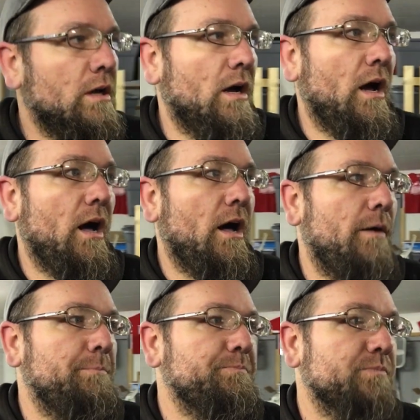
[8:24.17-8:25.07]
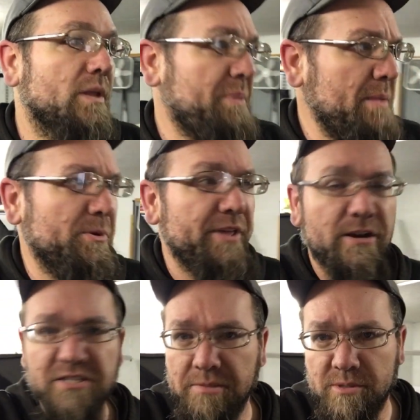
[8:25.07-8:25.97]
Um, the people there
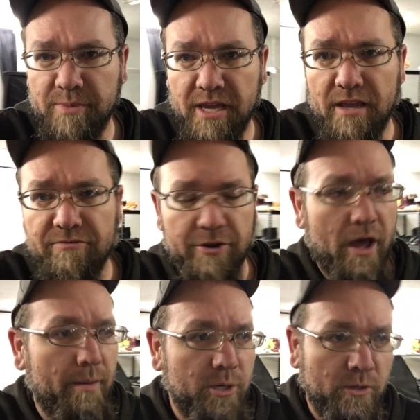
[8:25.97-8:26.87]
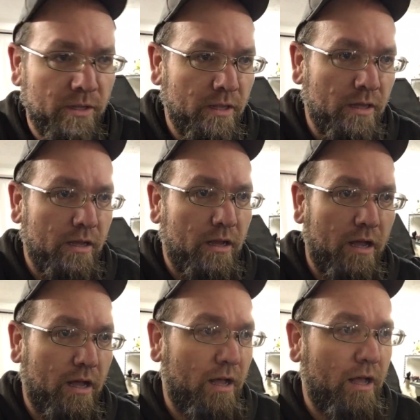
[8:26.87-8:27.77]
seem to be phenomenal.
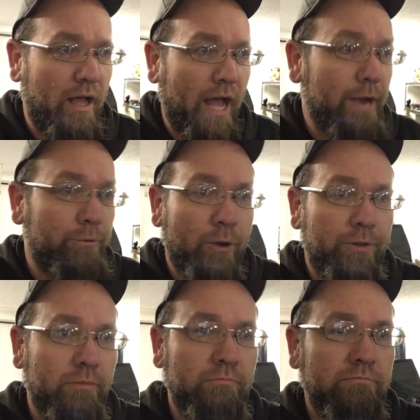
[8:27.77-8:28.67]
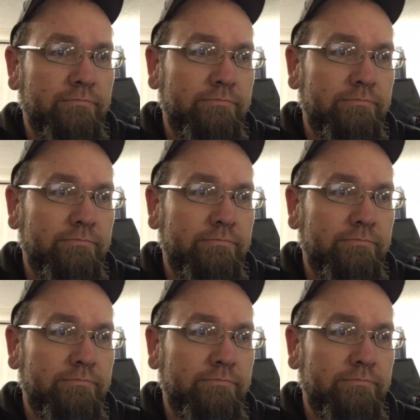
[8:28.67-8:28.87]
Uh, I wrote them